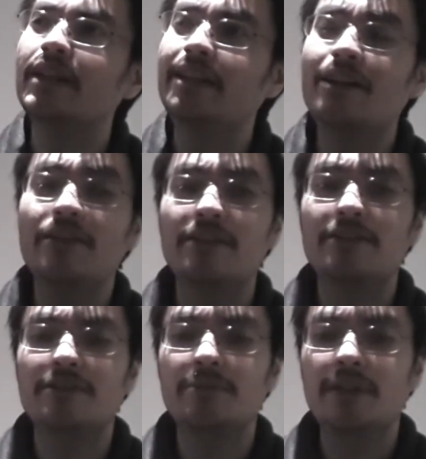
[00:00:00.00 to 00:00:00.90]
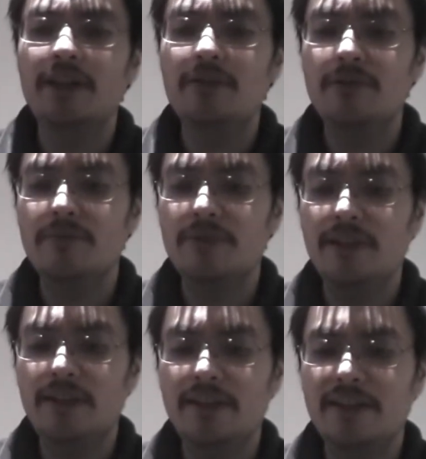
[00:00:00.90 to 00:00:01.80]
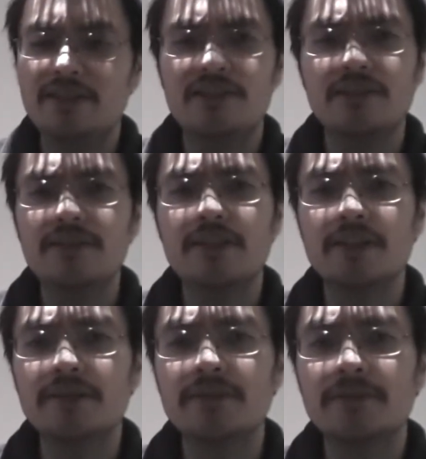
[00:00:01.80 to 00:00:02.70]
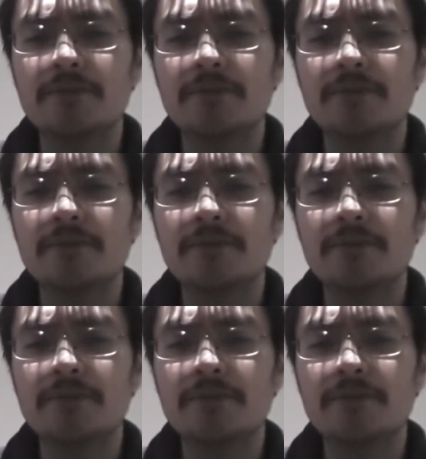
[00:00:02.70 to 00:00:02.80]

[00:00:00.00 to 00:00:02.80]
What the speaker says: And now this weekend we're playing against Chelsea, I think.